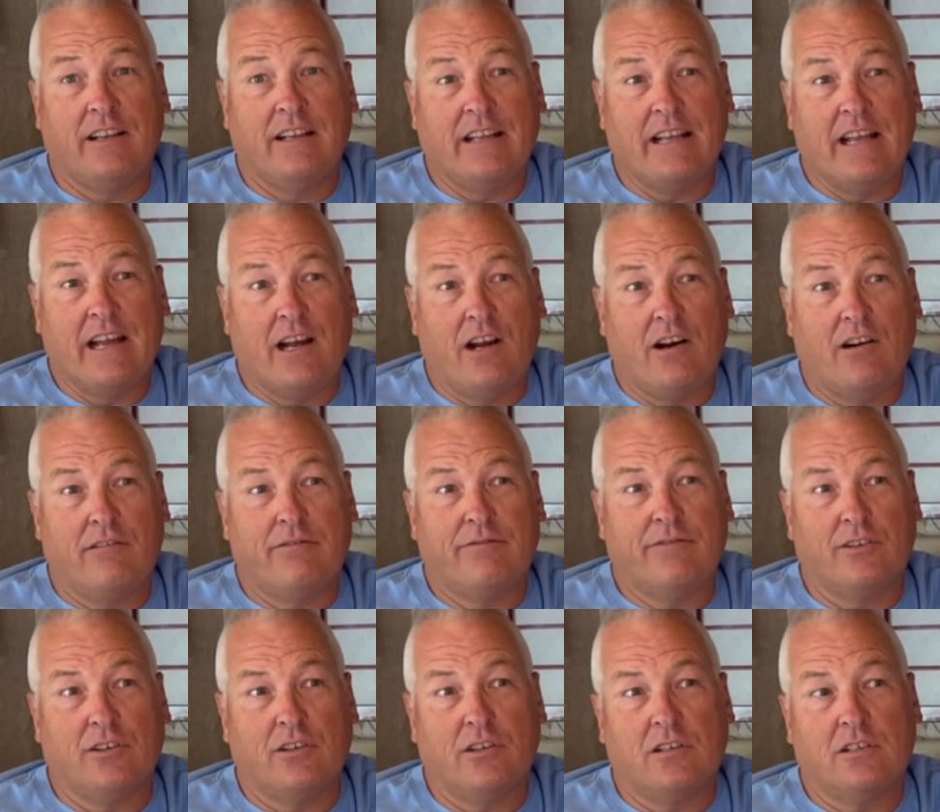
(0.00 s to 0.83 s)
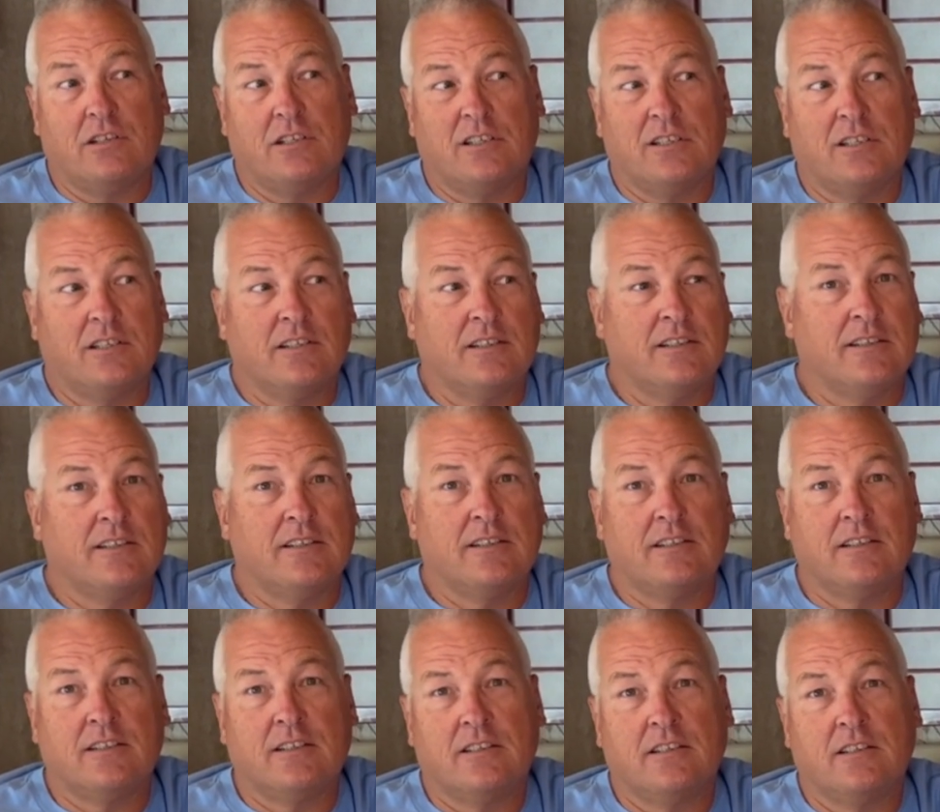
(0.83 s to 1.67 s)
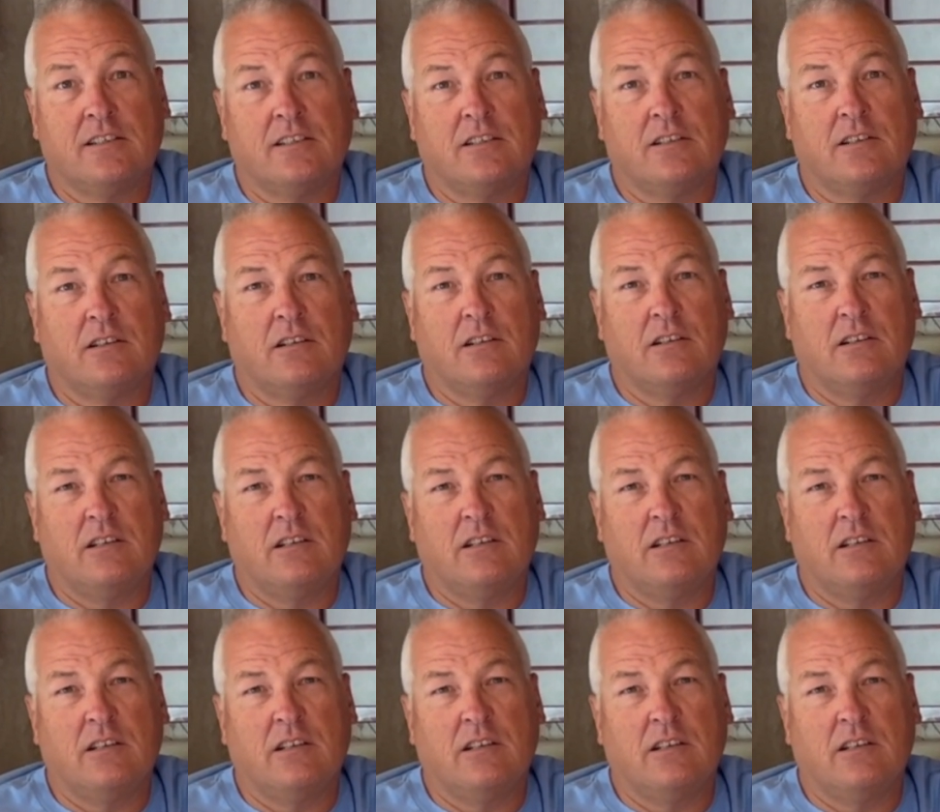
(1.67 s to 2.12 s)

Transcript: now for